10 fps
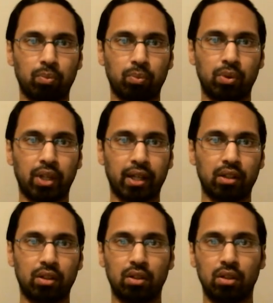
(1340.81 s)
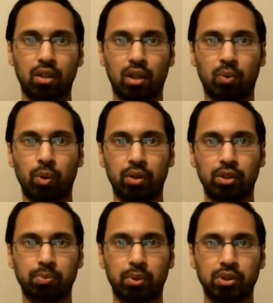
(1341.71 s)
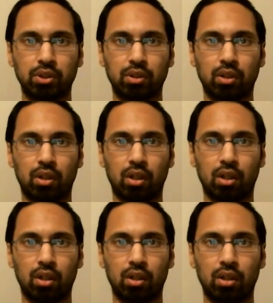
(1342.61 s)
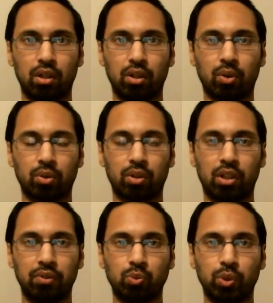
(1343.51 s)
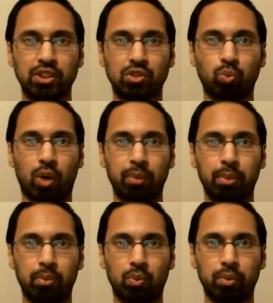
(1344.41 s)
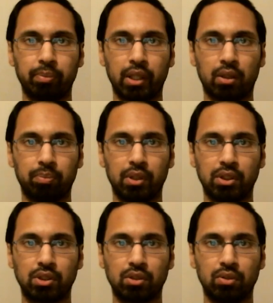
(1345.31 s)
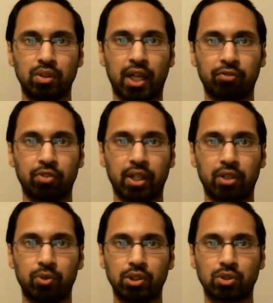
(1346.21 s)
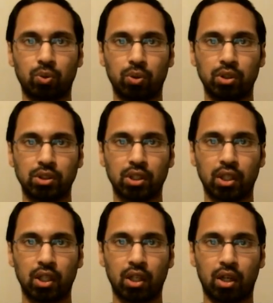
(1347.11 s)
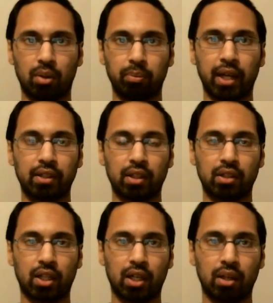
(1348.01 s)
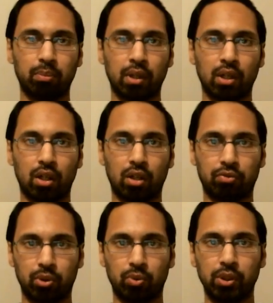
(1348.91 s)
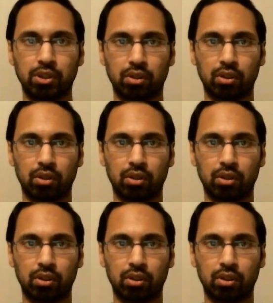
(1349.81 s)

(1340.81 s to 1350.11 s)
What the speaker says: that where this person gives reasons why people would make up these not flattering stories at that time, for a reason,